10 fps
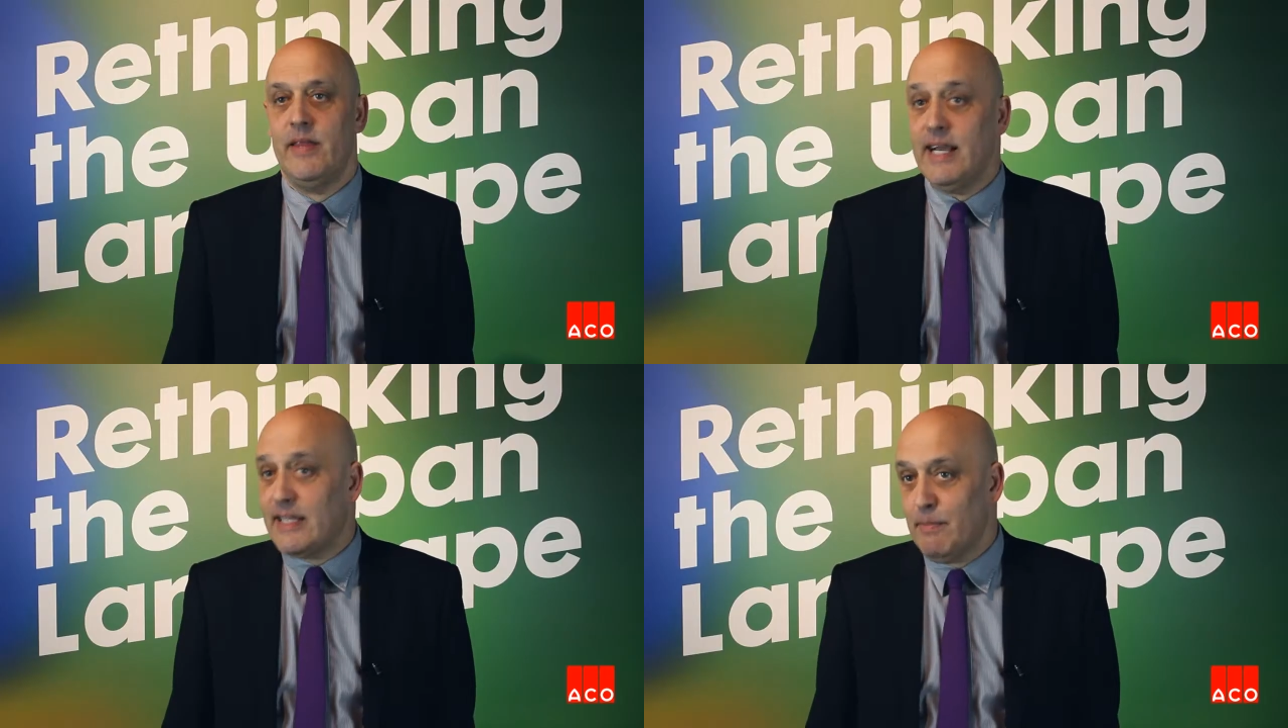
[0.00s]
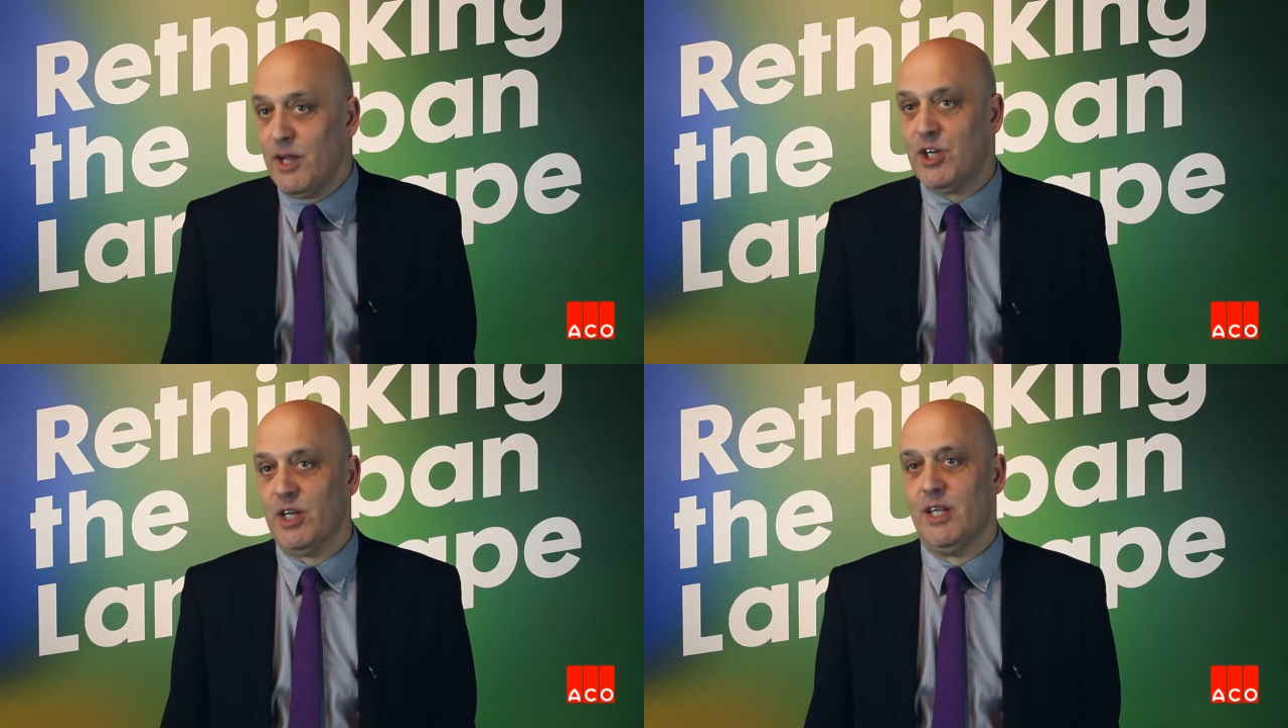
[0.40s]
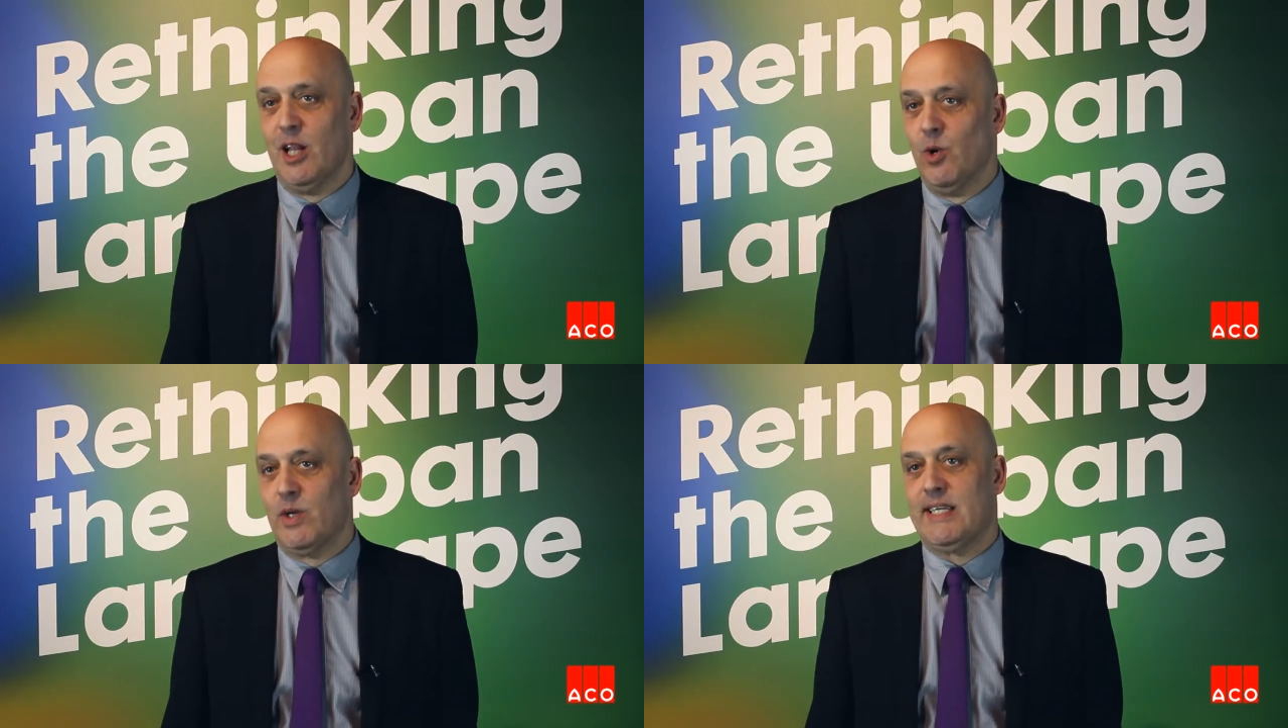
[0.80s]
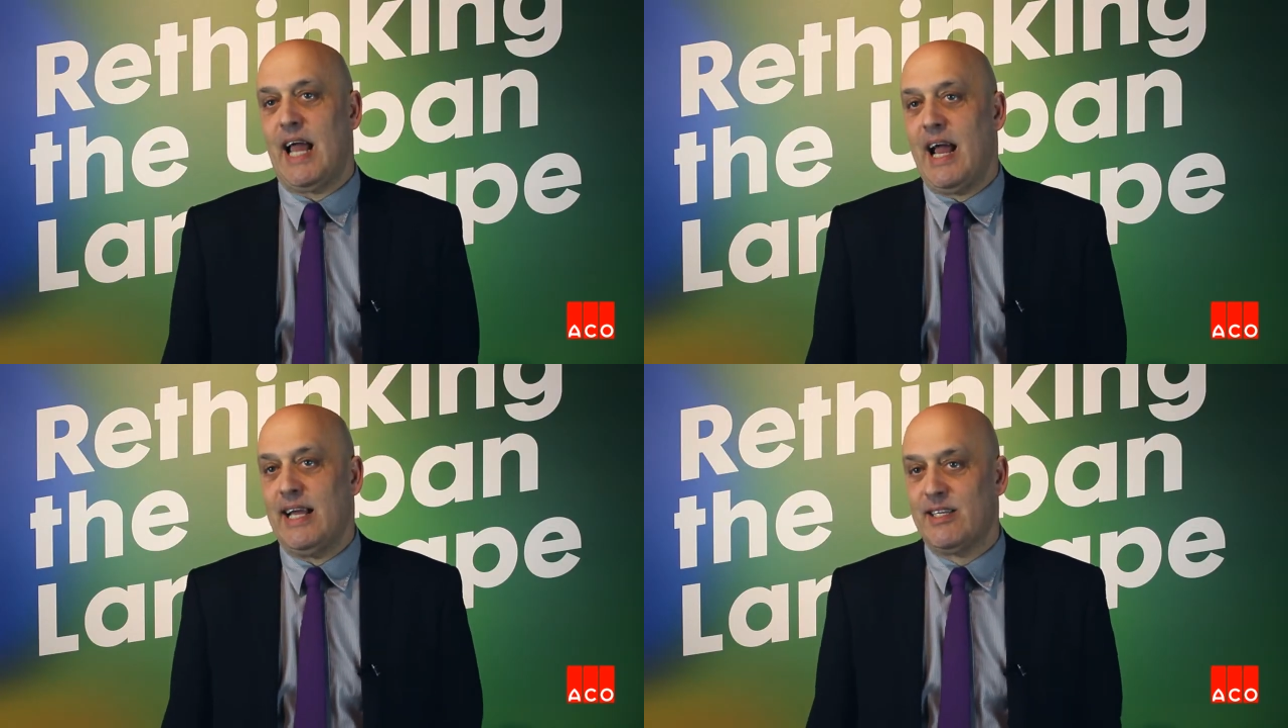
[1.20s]
The exhibition looks
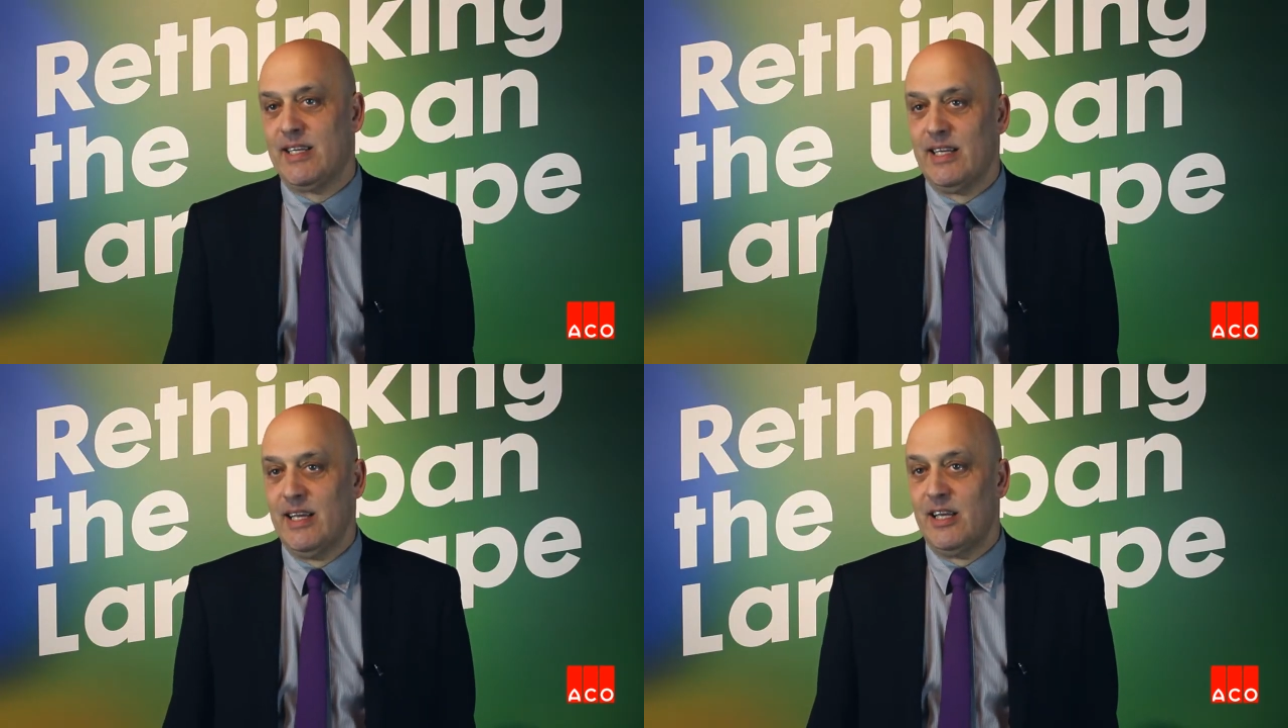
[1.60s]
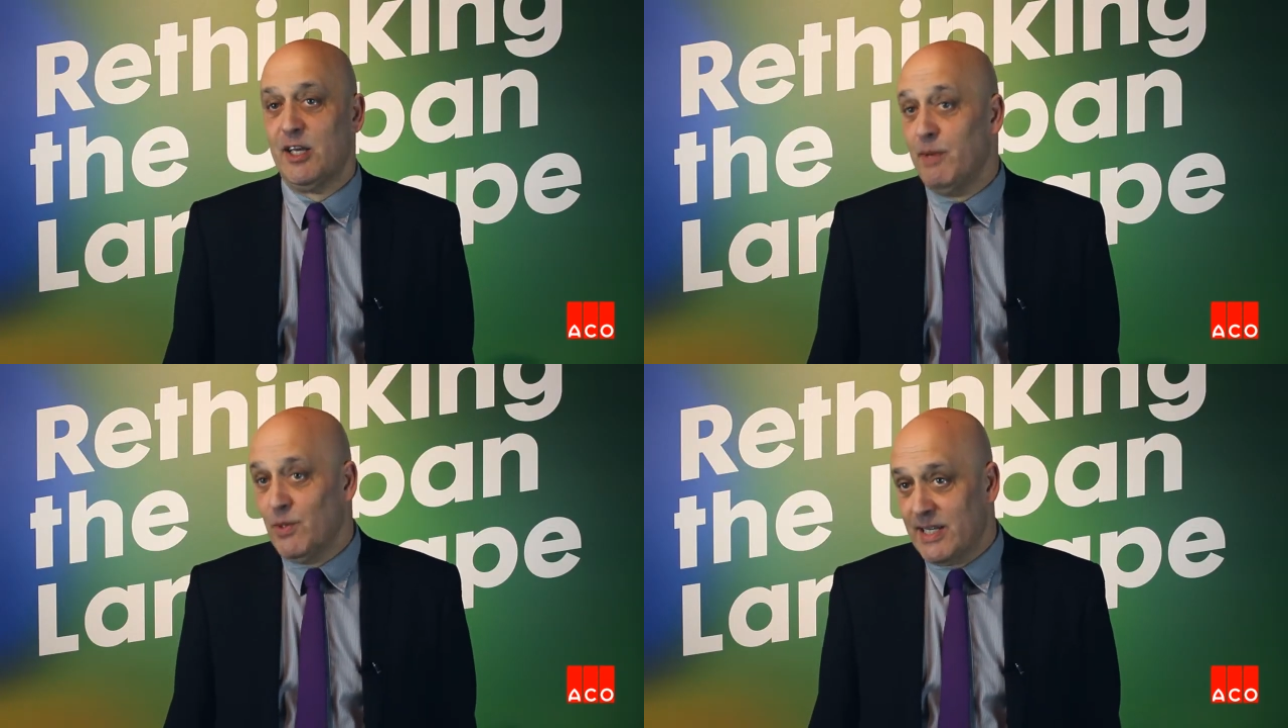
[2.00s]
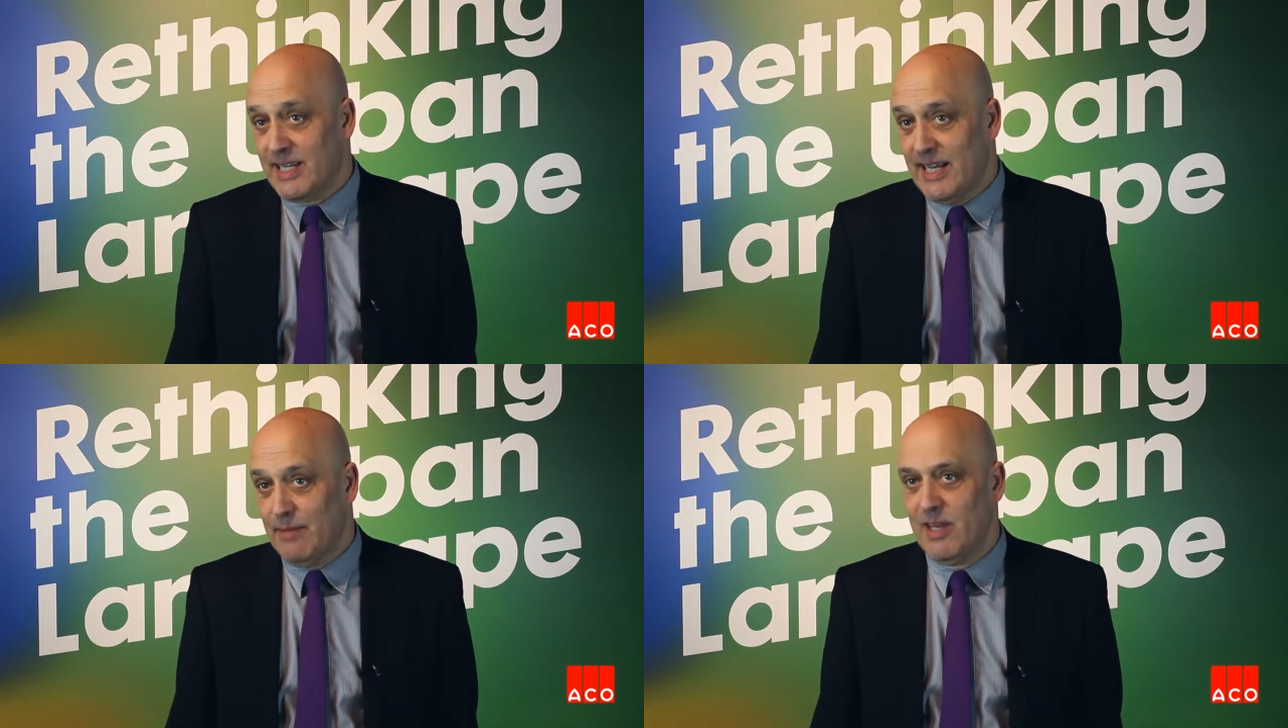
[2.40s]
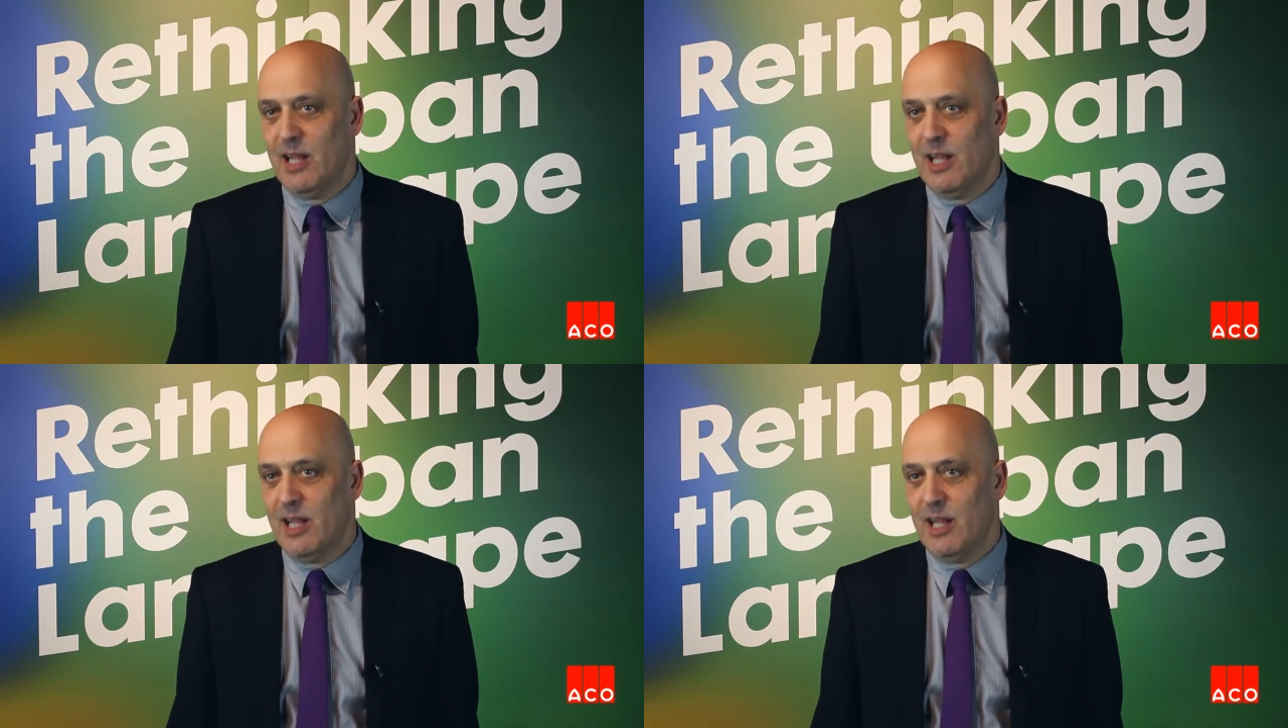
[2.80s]
at community.